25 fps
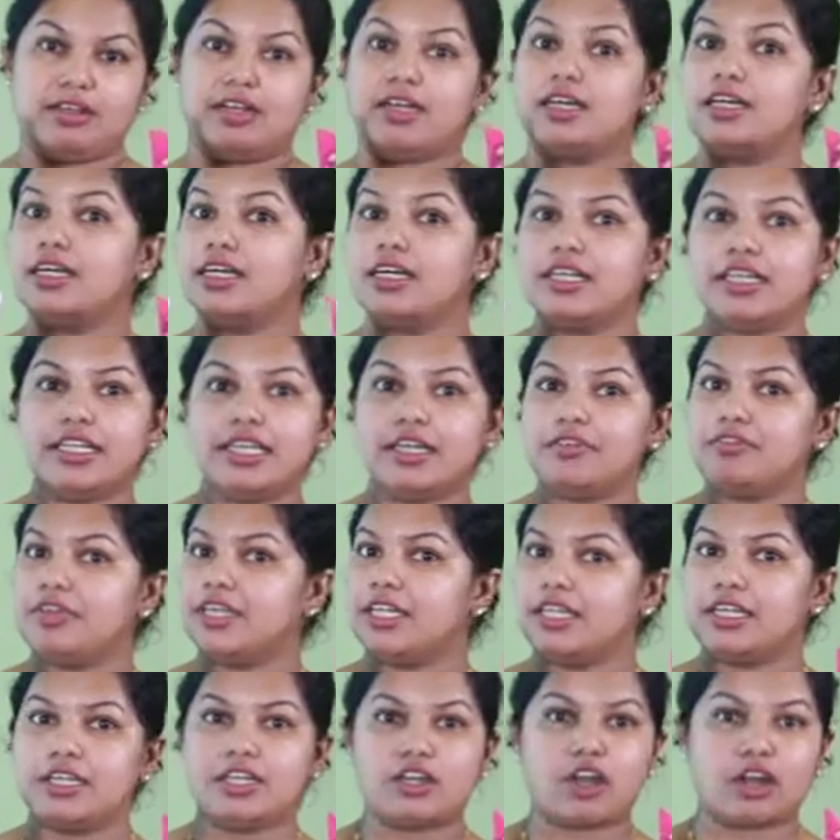Earlier we
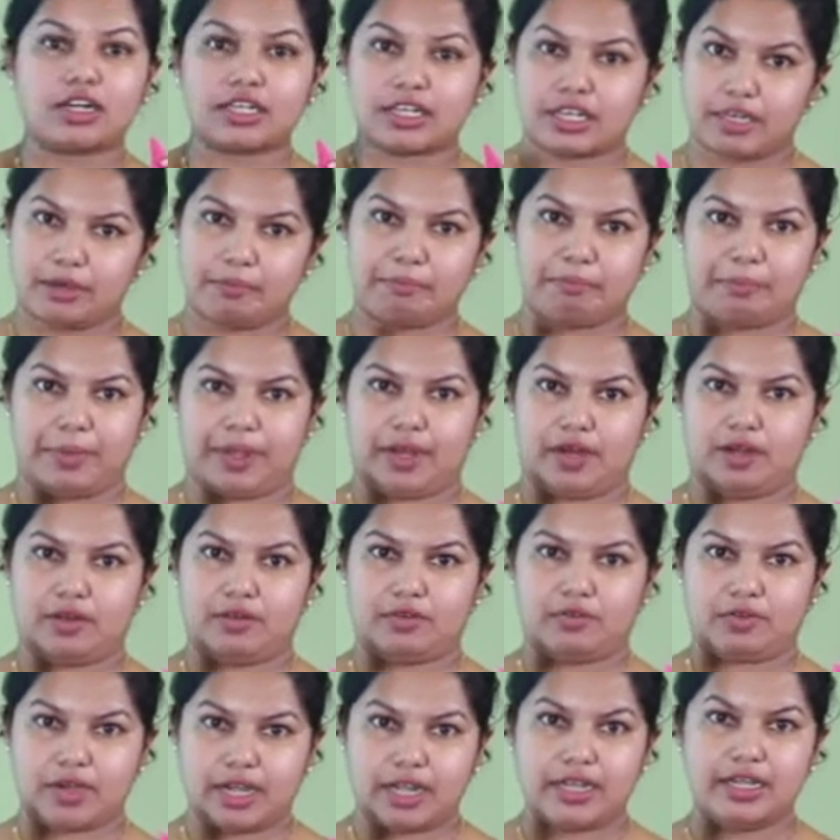did not compare,
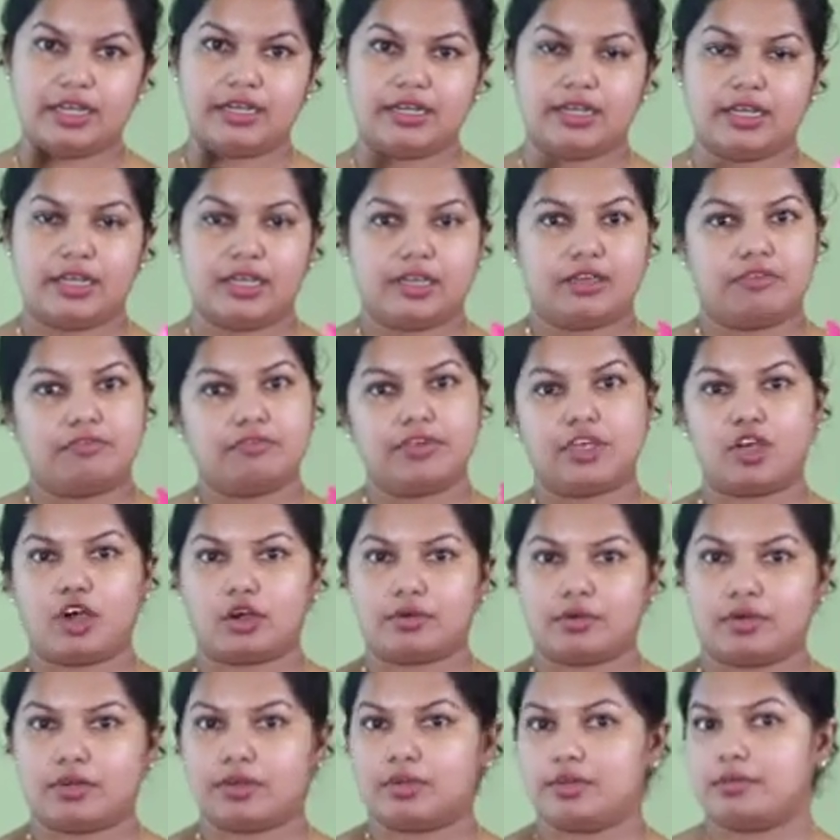right? We
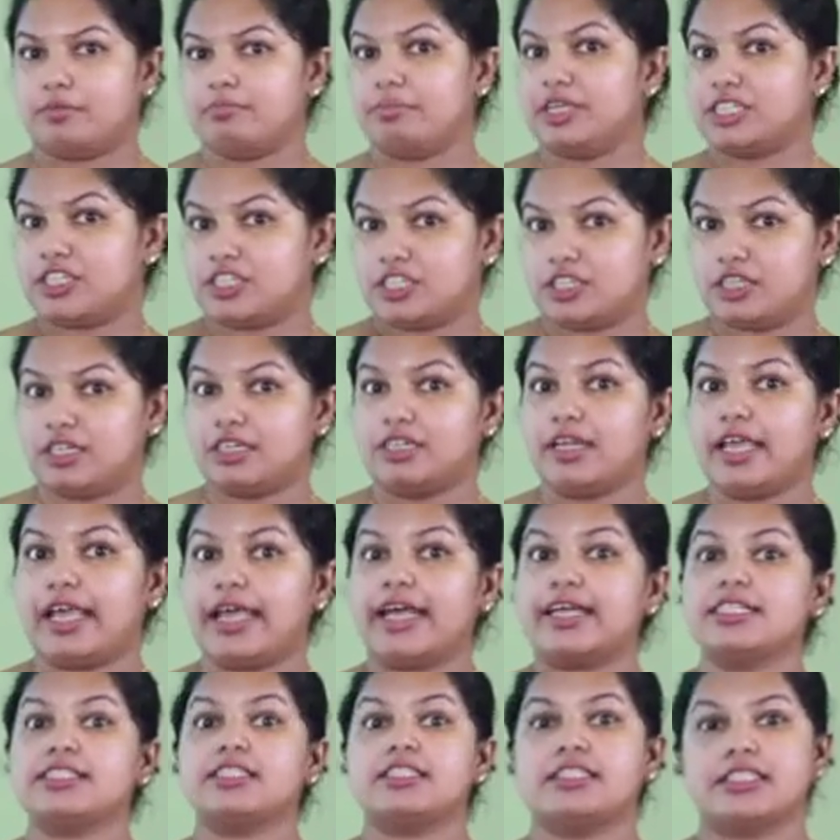are measured
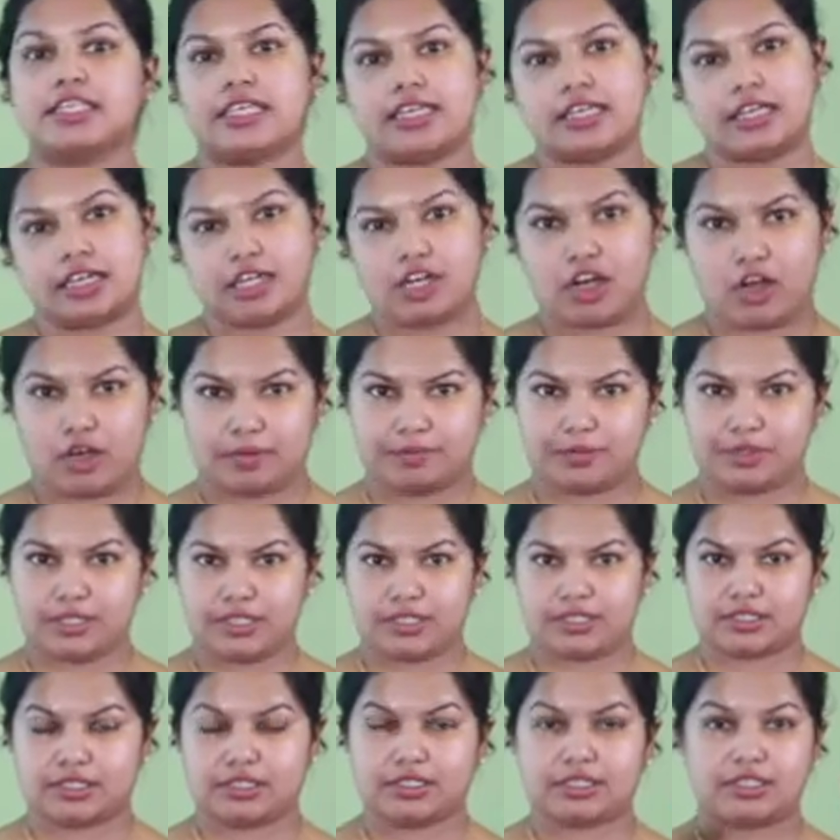as single
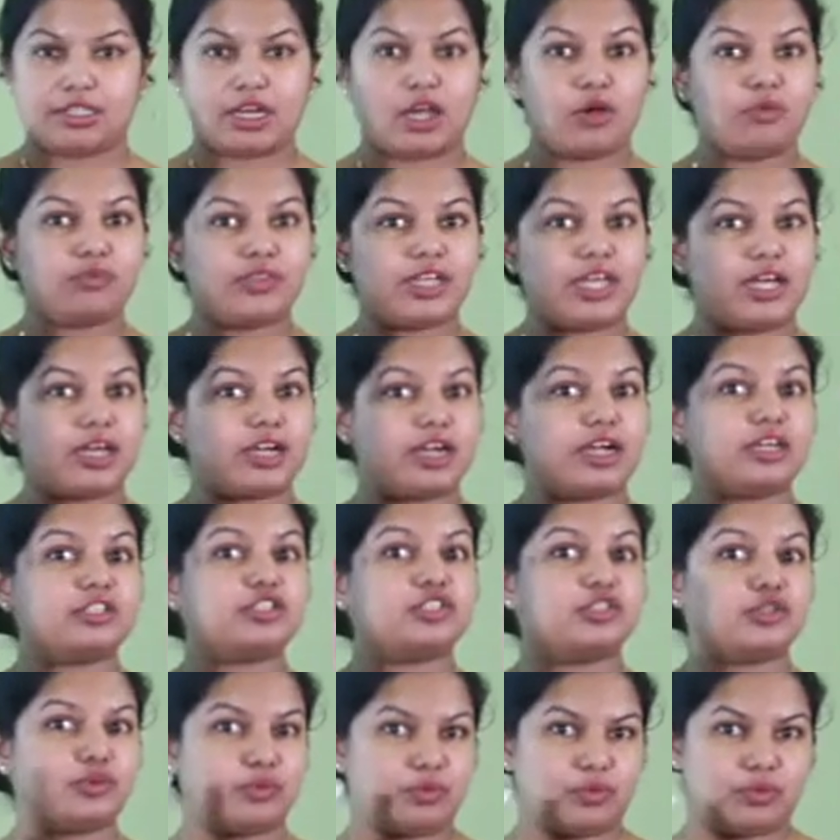objects. Now there are
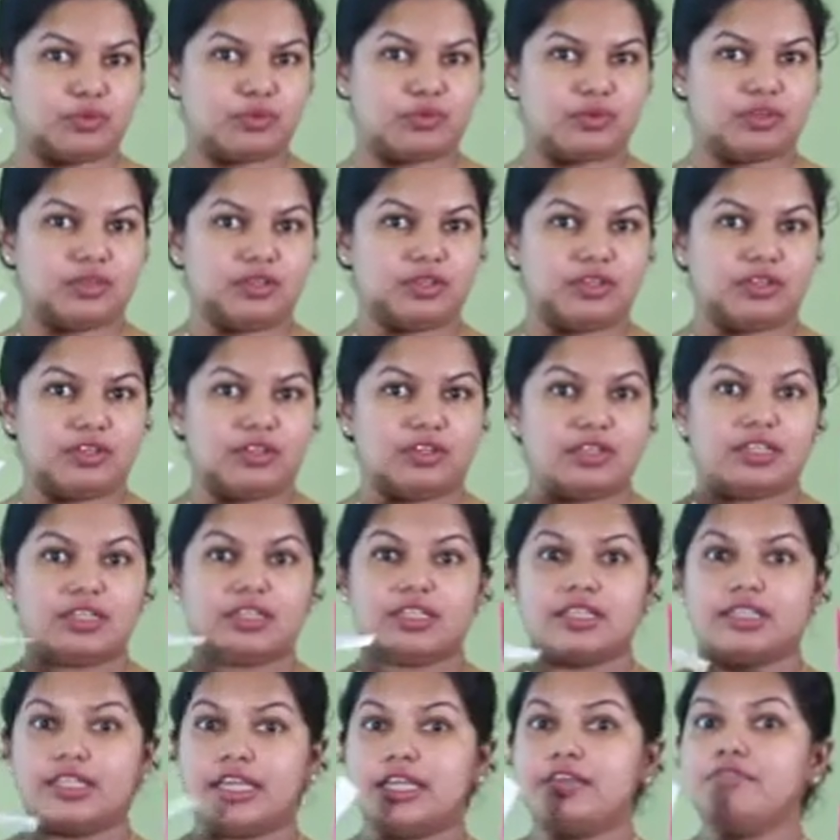2.
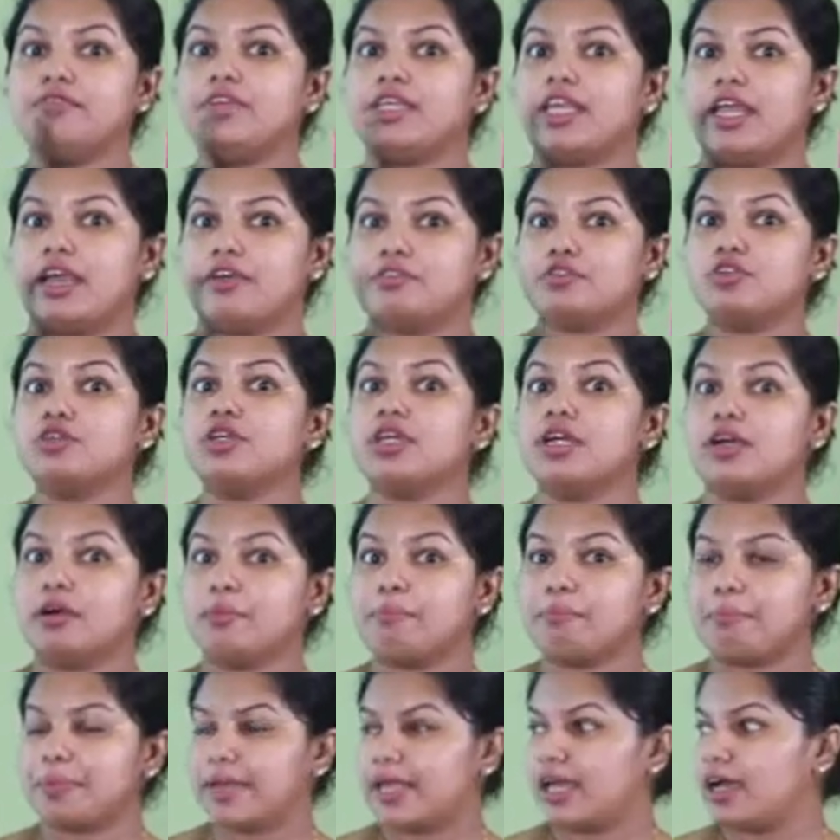Then we have to
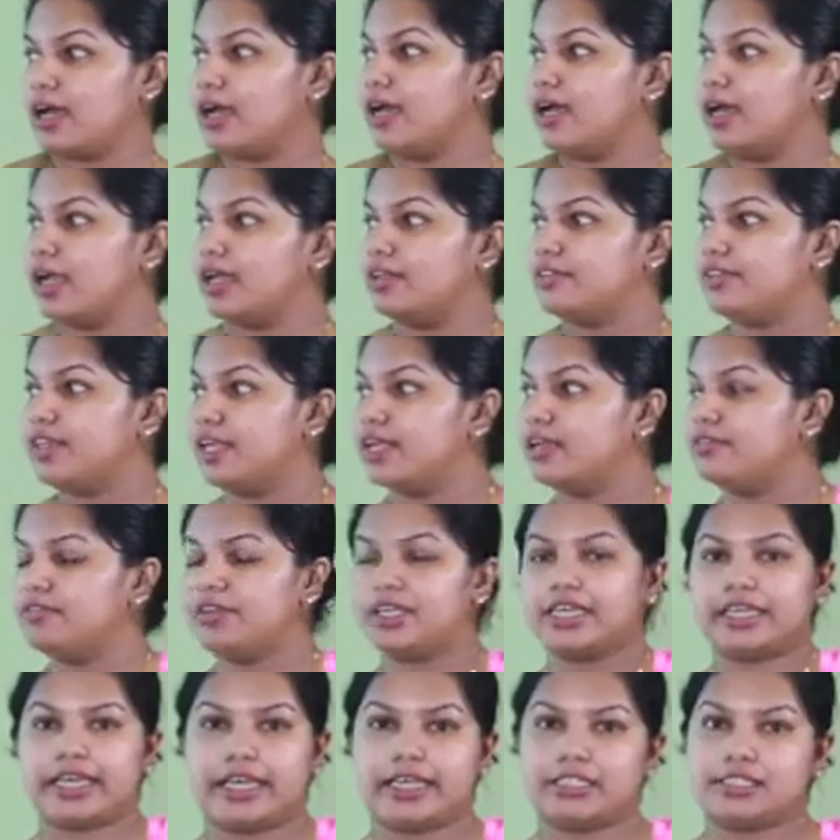compare and then
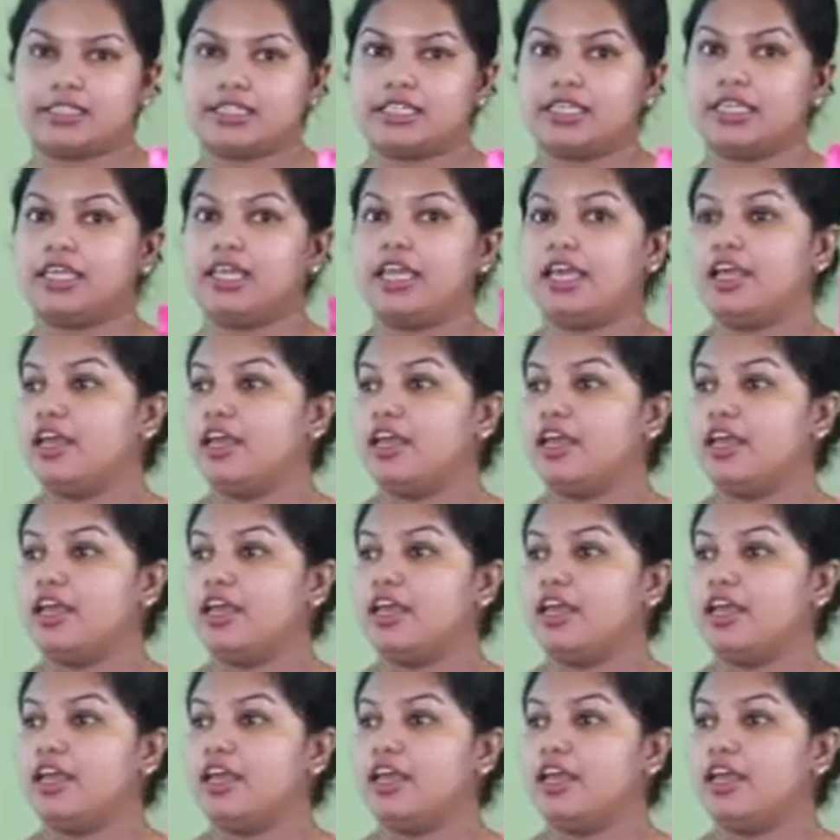we can see